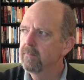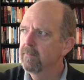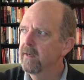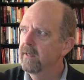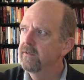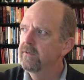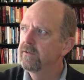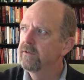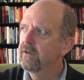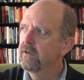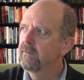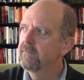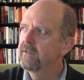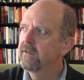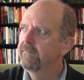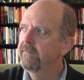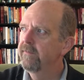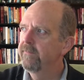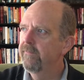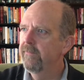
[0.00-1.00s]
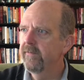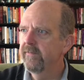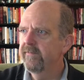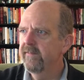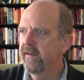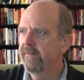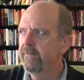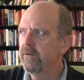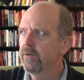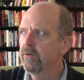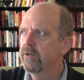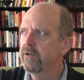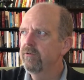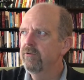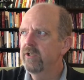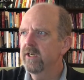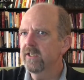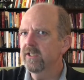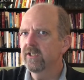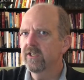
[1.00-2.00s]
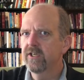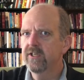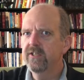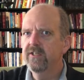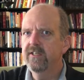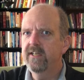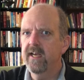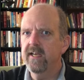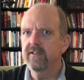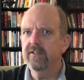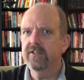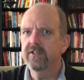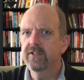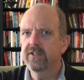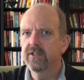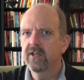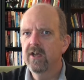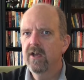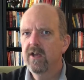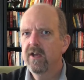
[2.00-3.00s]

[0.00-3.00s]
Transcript: but in terms of if you were to just condense